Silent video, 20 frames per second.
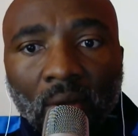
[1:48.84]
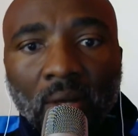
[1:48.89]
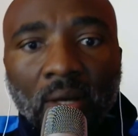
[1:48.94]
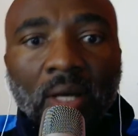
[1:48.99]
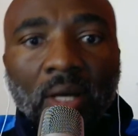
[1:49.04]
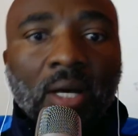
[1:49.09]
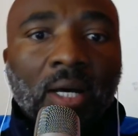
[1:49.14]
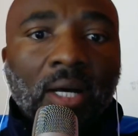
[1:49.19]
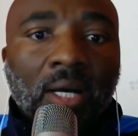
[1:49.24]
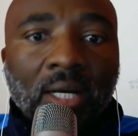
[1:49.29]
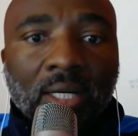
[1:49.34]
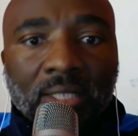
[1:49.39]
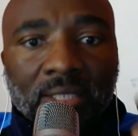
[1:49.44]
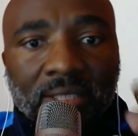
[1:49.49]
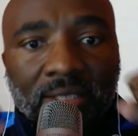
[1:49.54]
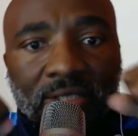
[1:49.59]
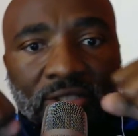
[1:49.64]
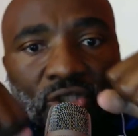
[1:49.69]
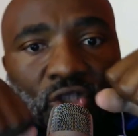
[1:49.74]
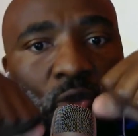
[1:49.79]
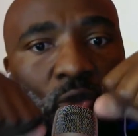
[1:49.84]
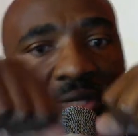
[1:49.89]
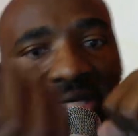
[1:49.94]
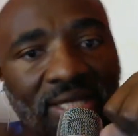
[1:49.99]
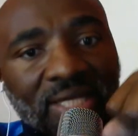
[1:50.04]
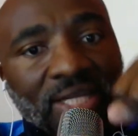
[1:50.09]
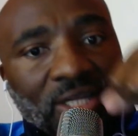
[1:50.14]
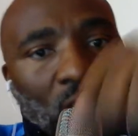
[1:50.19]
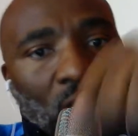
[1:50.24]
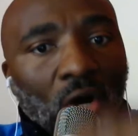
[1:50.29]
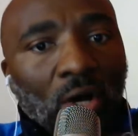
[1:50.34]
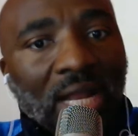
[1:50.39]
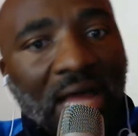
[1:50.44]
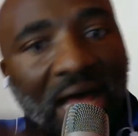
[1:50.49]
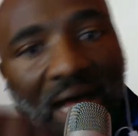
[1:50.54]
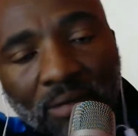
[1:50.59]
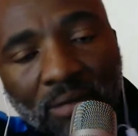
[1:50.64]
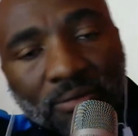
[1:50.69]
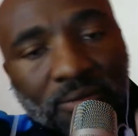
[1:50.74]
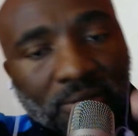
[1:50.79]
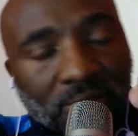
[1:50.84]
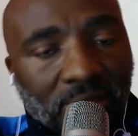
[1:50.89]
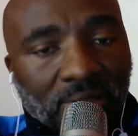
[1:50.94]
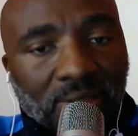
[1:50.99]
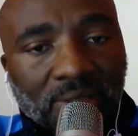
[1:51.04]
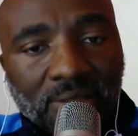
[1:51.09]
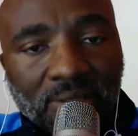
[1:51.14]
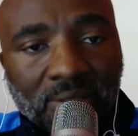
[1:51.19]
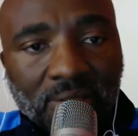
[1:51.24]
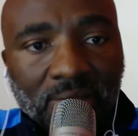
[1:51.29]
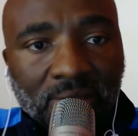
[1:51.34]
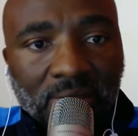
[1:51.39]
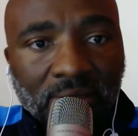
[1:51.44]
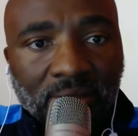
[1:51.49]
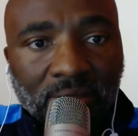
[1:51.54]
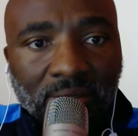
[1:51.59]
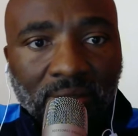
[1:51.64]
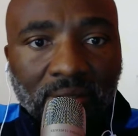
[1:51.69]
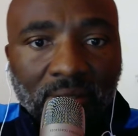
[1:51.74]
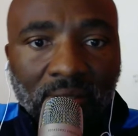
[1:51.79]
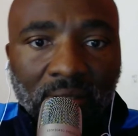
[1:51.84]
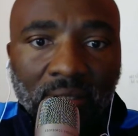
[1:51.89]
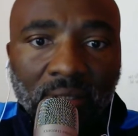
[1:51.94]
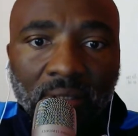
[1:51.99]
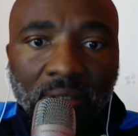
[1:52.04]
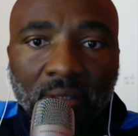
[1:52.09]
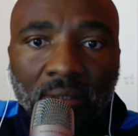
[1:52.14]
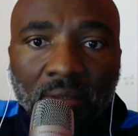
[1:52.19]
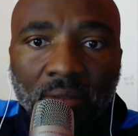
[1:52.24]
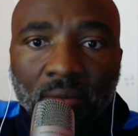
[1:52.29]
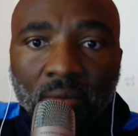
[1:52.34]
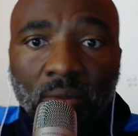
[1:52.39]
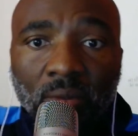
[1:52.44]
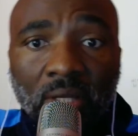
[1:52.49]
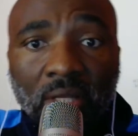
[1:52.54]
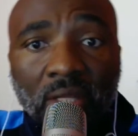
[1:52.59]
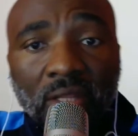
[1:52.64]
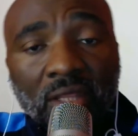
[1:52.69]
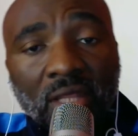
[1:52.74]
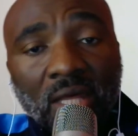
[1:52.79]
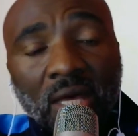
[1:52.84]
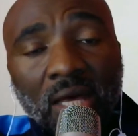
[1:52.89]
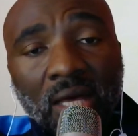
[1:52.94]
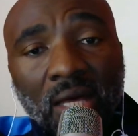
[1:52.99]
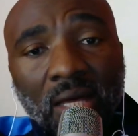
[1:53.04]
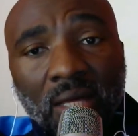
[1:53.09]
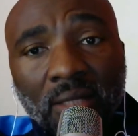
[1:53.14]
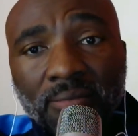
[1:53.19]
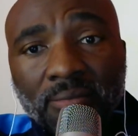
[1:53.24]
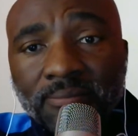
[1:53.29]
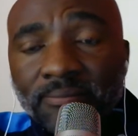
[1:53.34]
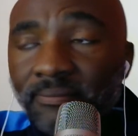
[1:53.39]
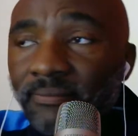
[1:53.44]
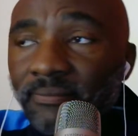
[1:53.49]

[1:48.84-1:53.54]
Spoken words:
duking it all out with Mr.